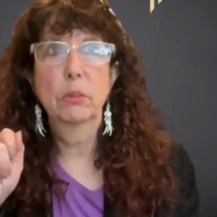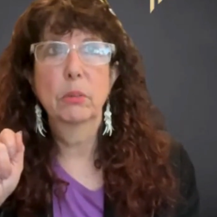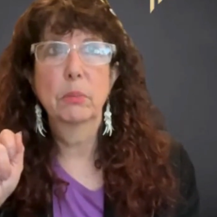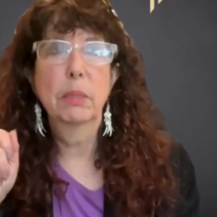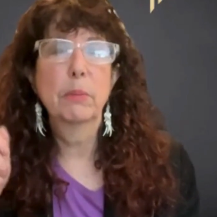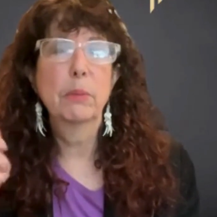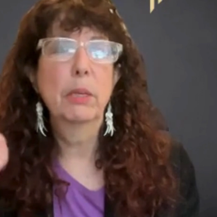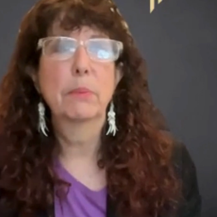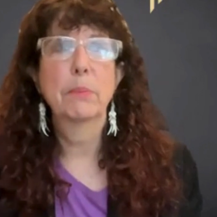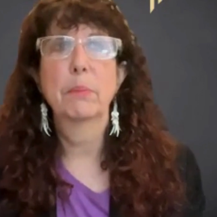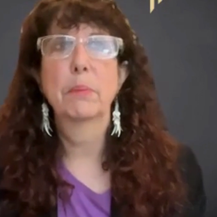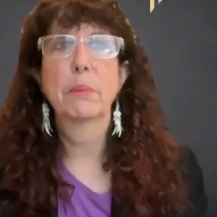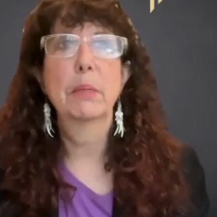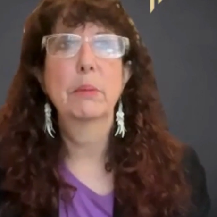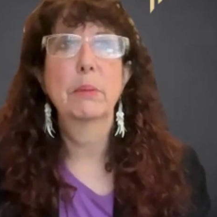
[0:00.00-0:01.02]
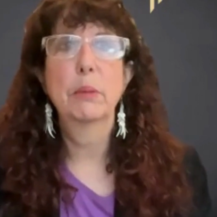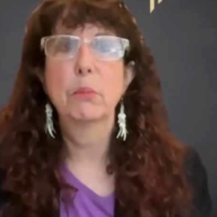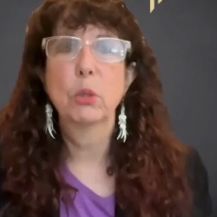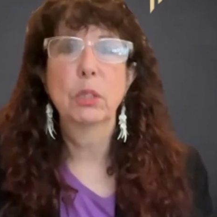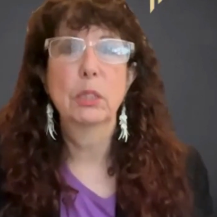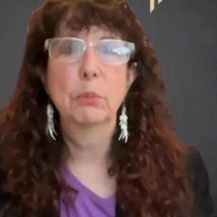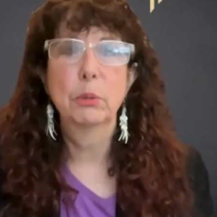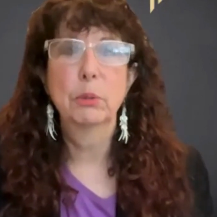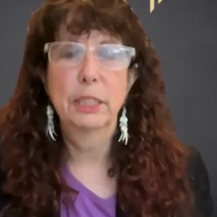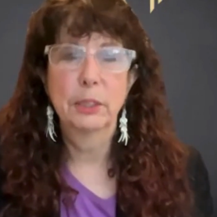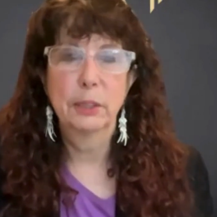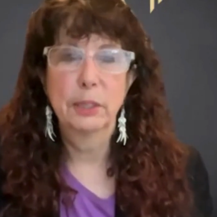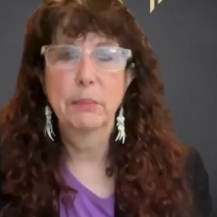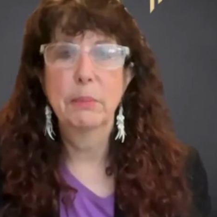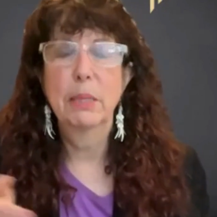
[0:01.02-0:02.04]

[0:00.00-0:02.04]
maybe I'm more libertarian.